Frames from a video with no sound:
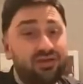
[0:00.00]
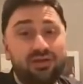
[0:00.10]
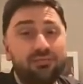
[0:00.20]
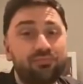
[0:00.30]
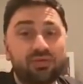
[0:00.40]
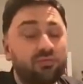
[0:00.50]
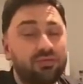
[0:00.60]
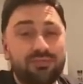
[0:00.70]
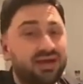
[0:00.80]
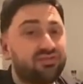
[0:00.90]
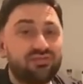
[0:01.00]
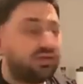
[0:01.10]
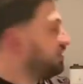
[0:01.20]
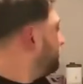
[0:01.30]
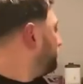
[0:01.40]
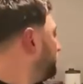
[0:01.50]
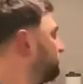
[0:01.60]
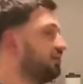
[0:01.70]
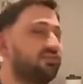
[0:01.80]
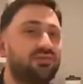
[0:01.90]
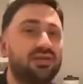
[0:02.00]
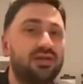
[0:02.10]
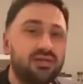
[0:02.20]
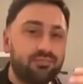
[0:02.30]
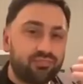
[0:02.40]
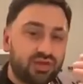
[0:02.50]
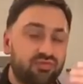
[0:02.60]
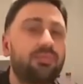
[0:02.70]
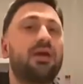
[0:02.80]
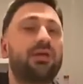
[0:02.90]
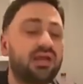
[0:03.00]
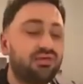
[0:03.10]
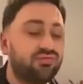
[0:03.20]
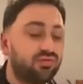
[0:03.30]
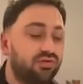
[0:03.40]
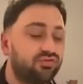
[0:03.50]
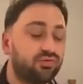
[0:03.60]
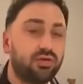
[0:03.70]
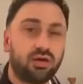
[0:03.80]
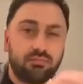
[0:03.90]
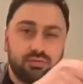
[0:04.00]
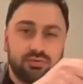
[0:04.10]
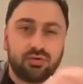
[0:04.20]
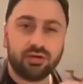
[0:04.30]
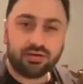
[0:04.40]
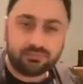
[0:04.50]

here would massively take place. This is this would be a big influence on the humble dollar.